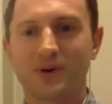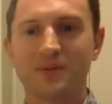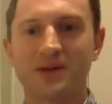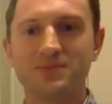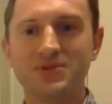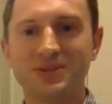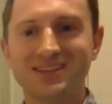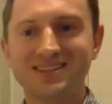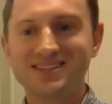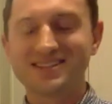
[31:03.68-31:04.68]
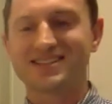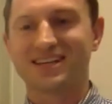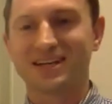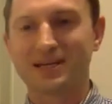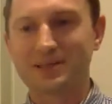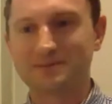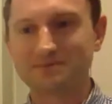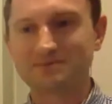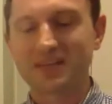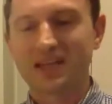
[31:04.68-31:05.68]
where my mood is.
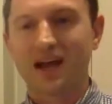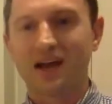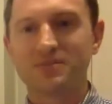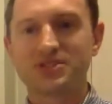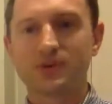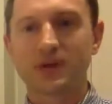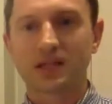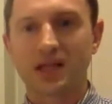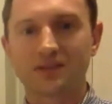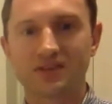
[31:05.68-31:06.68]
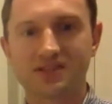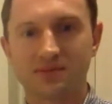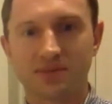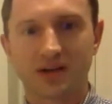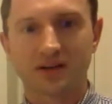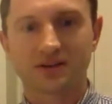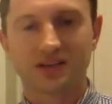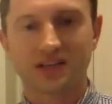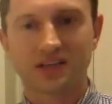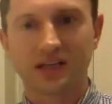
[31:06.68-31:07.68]
I've been doing a lot of Instant Pot
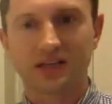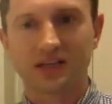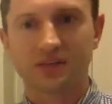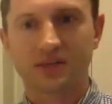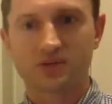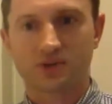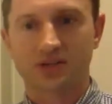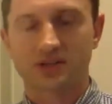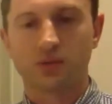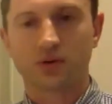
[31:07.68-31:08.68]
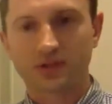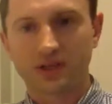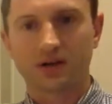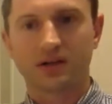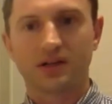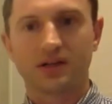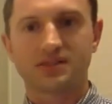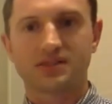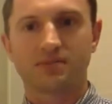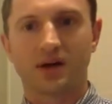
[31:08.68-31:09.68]
cooking lately because we're actually working on an
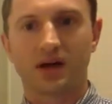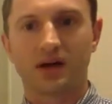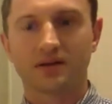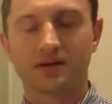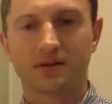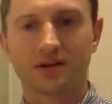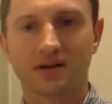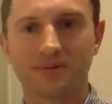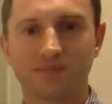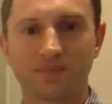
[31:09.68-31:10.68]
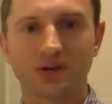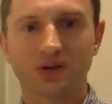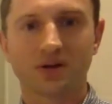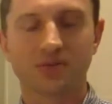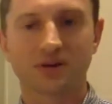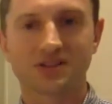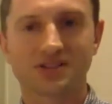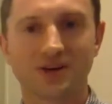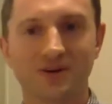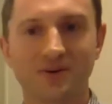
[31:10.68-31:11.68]
Instant Pot cookbook.
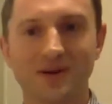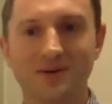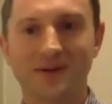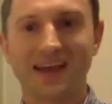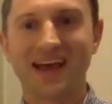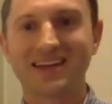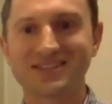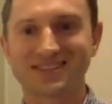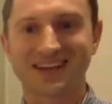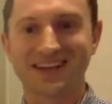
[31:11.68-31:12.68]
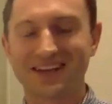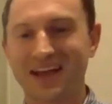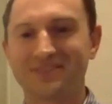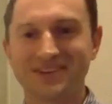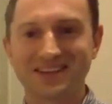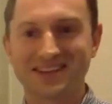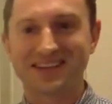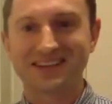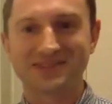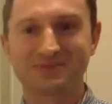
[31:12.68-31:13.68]
So my head is like,
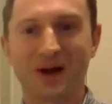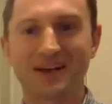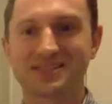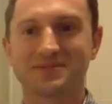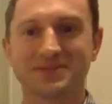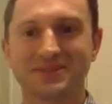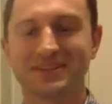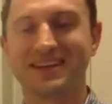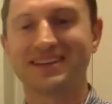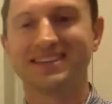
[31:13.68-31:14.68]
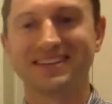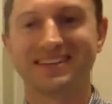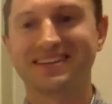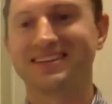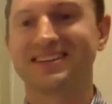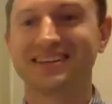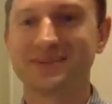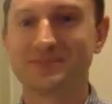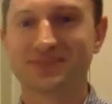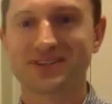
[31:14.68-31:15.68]
everything is possible in
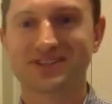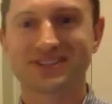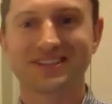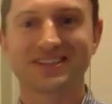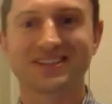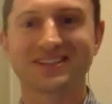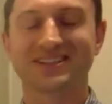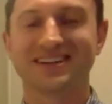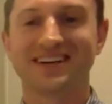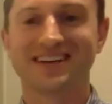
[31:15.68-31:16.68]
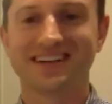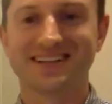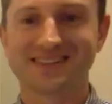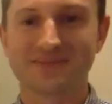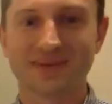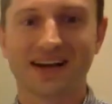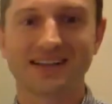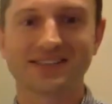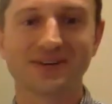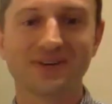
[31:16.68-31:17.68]
the pressure cooker Instant
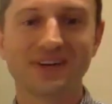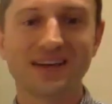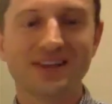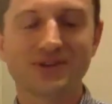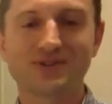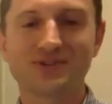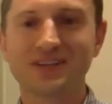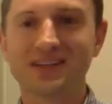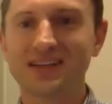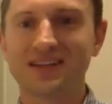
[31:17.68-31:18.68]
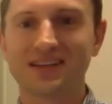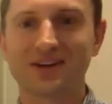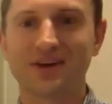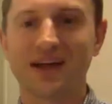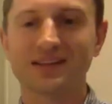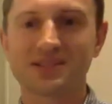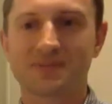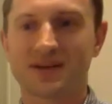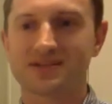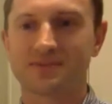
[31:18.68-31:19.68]
Pot. So there's really, endless
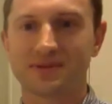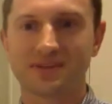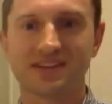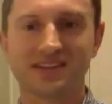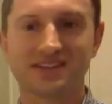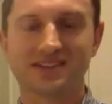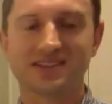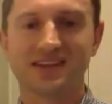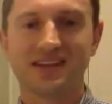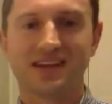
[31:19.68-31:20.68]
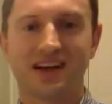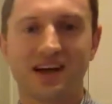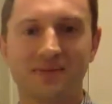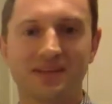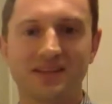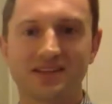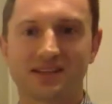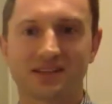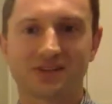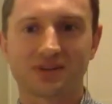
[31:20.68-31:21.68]
possibilities in these
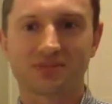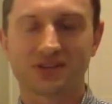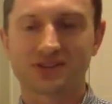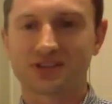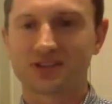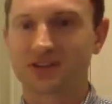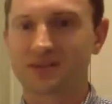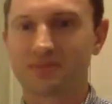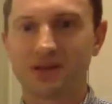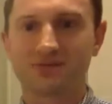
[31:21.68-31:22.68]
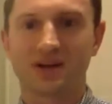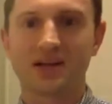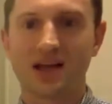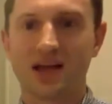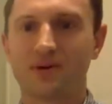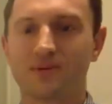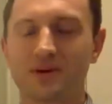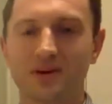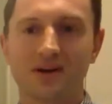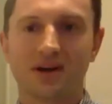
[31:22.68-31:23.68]
electric pressure cookers. I mean, right now,
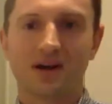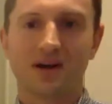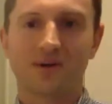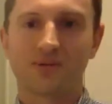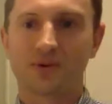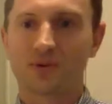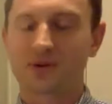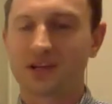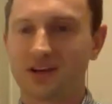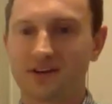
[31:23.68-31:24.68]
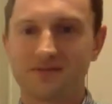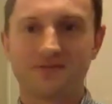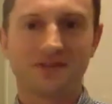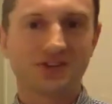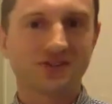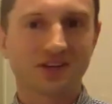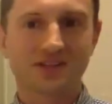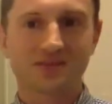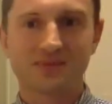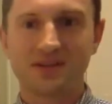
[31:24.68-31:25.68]
we're working on fish
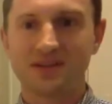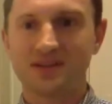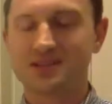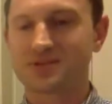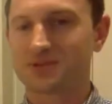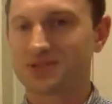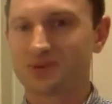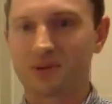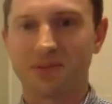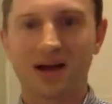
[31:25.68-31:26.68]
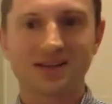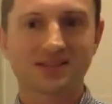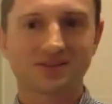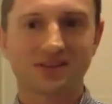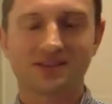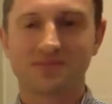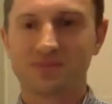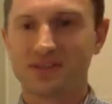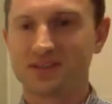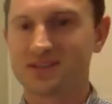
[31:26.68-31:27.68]
recipes. We're doing pasta
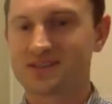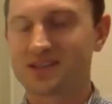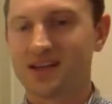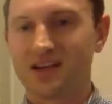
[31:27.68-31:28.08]
recipes.